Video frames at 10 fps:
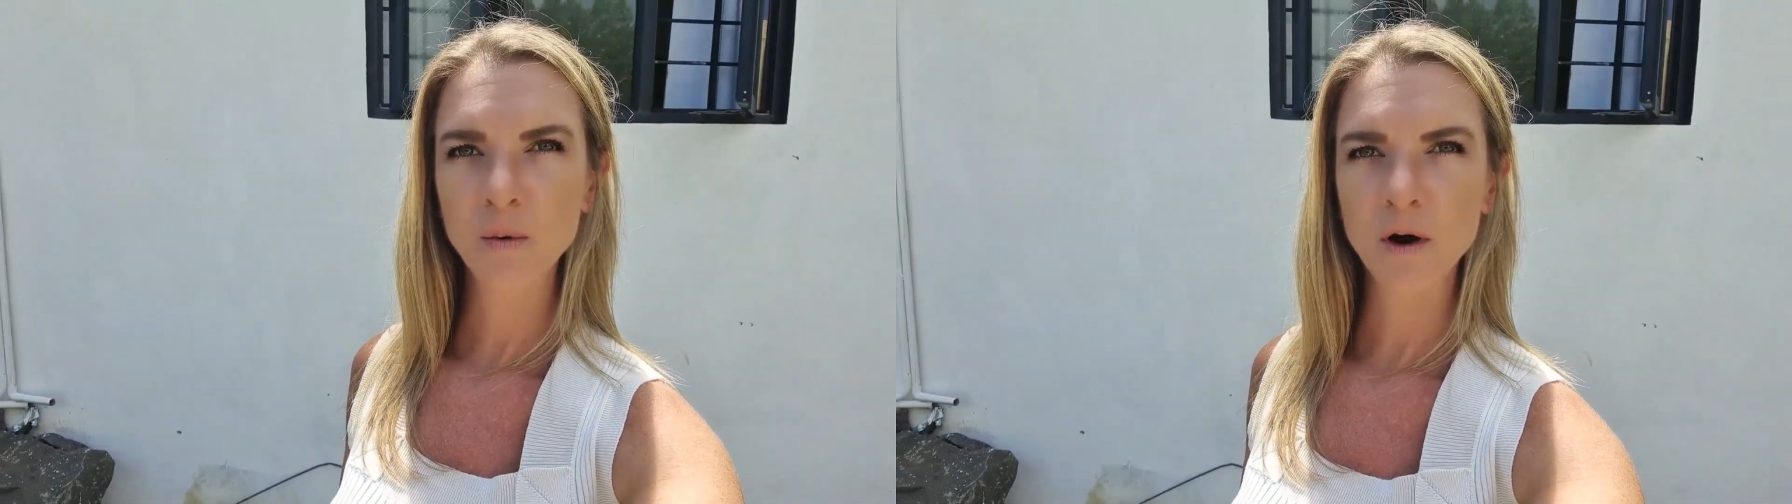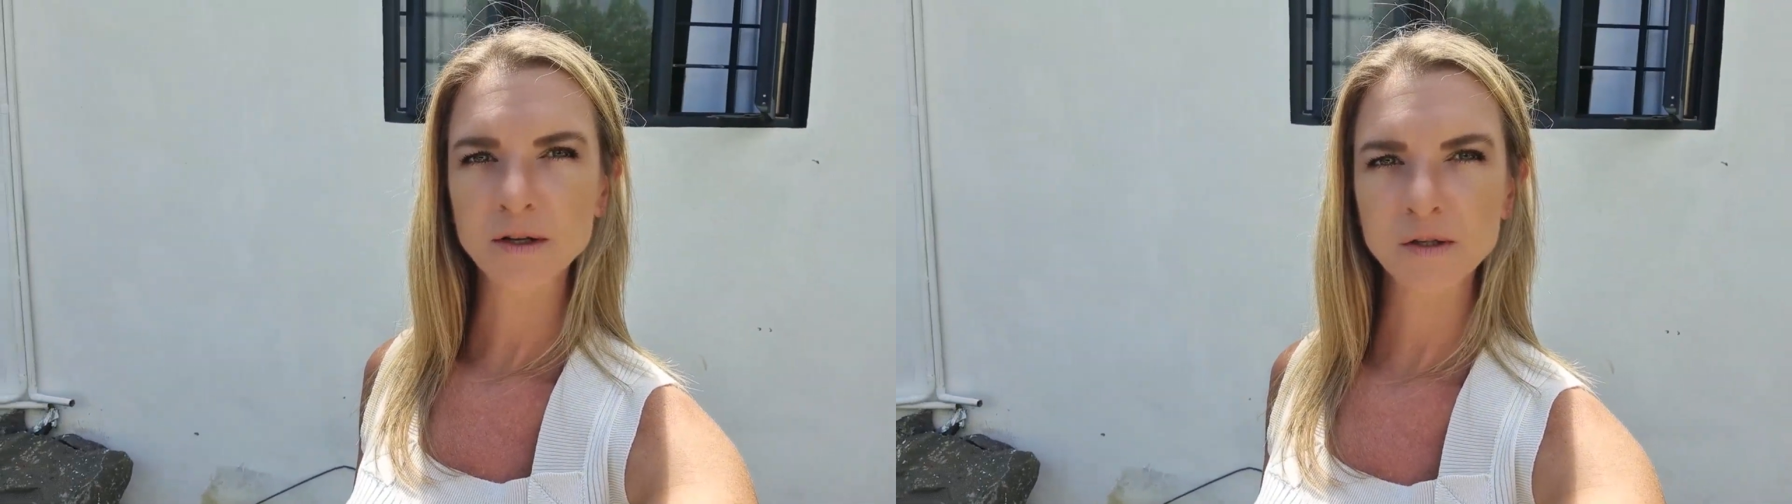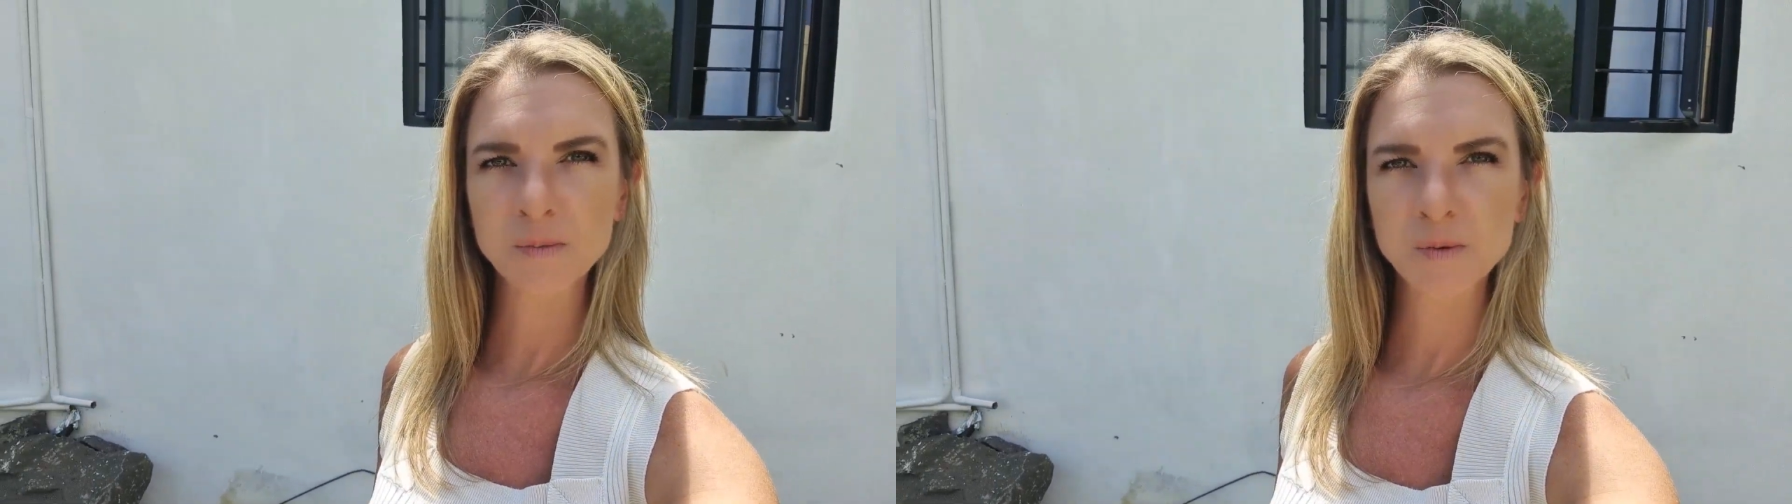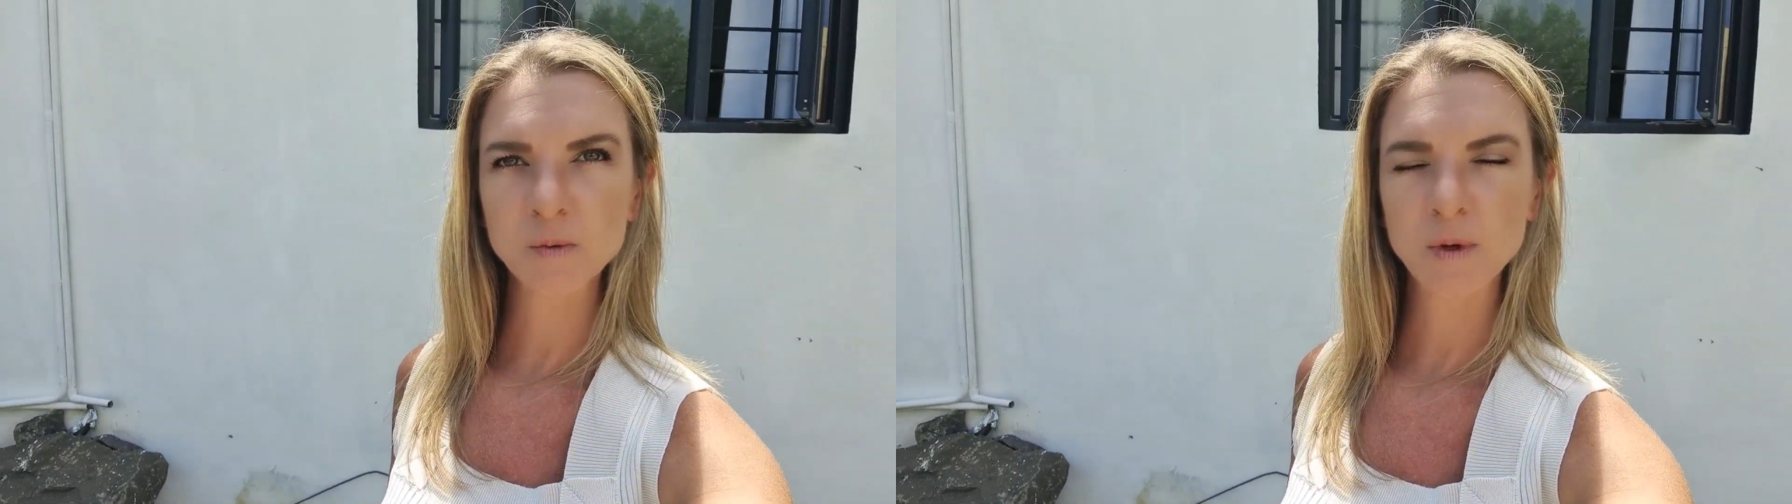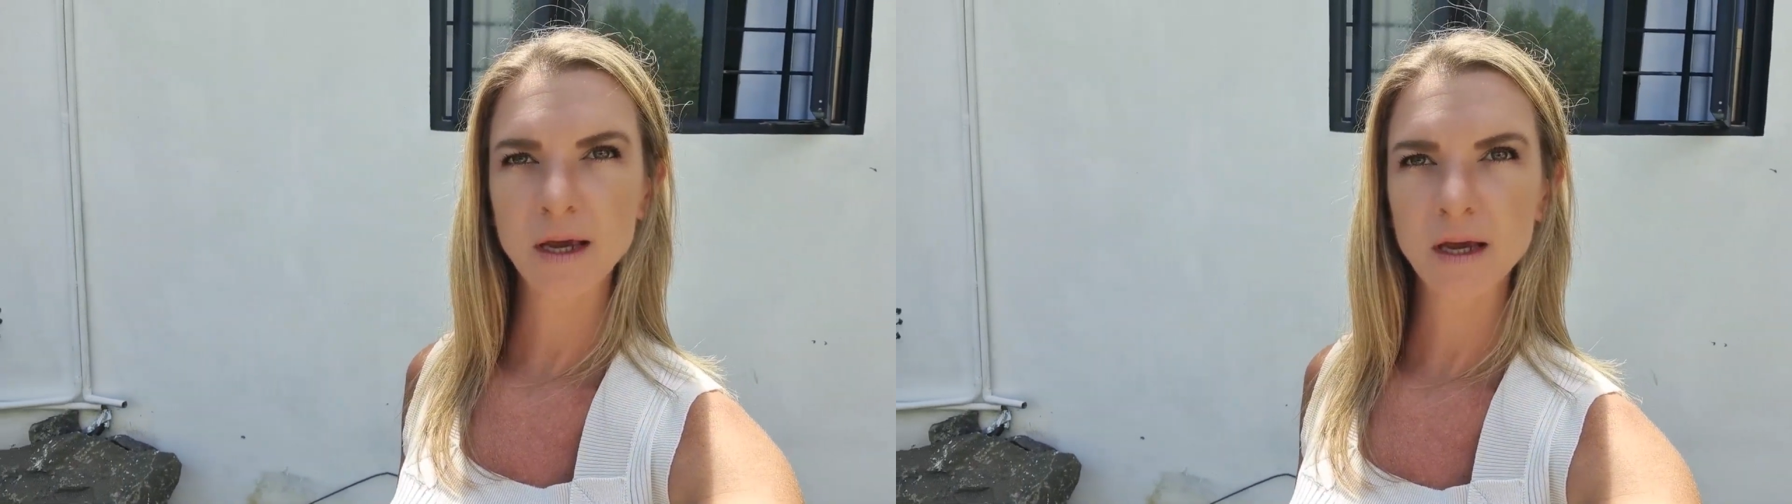
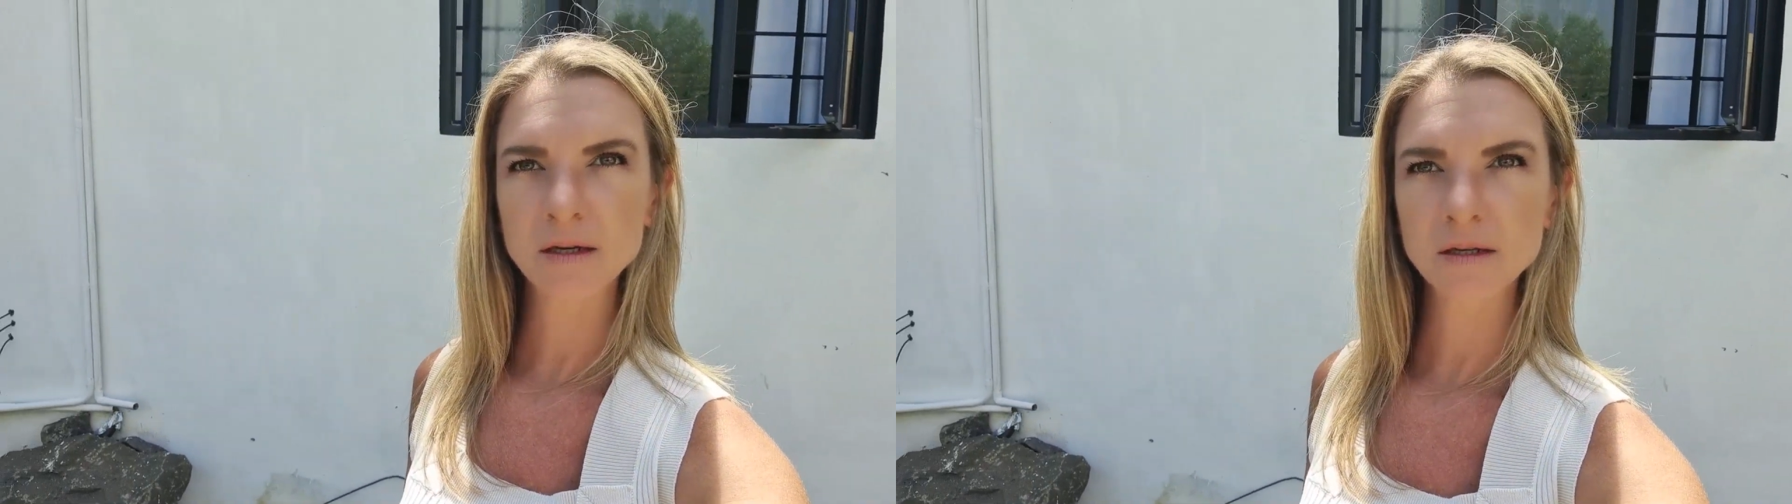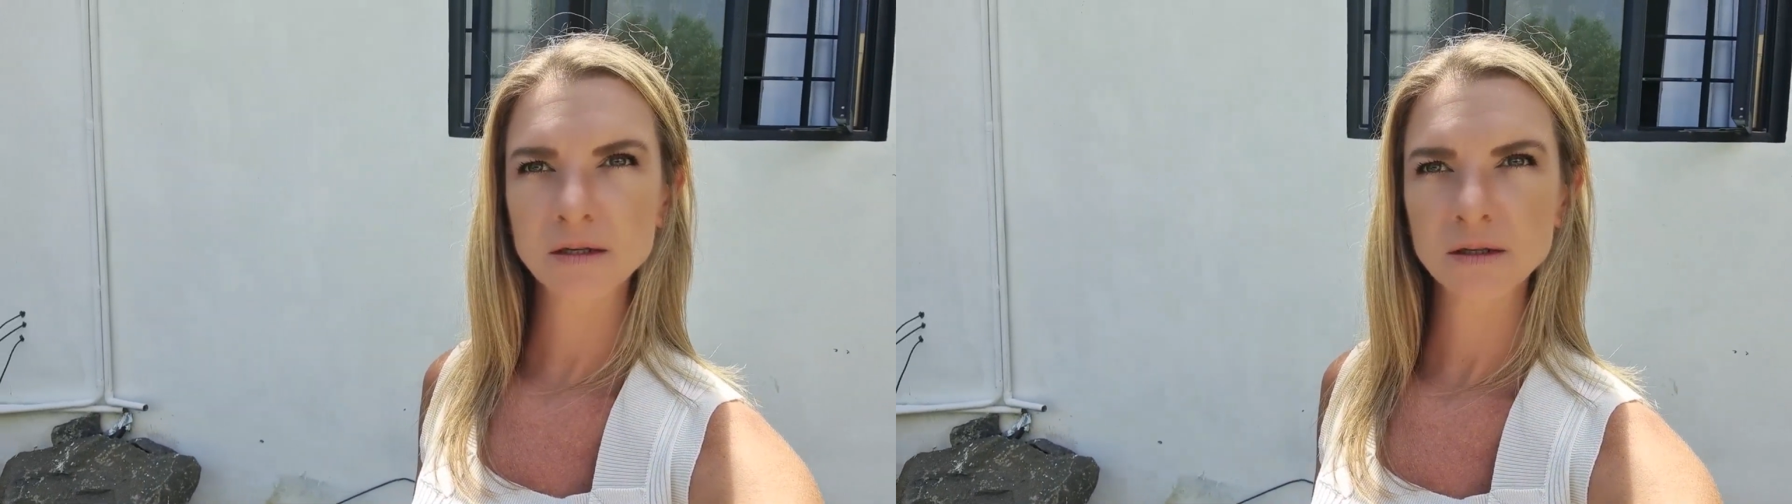wasps we get.